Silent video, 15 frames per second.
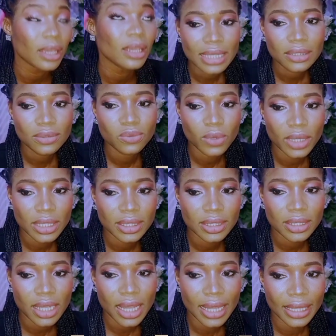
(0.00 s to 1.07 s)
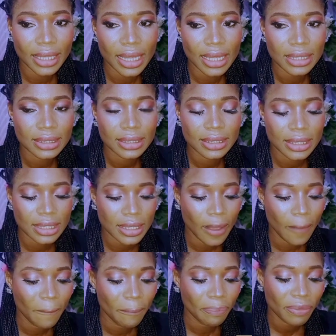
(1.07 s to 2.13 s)
Let's wait and then see
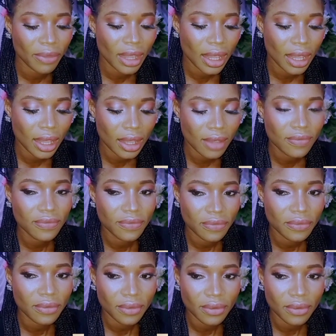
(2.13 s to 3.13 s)
if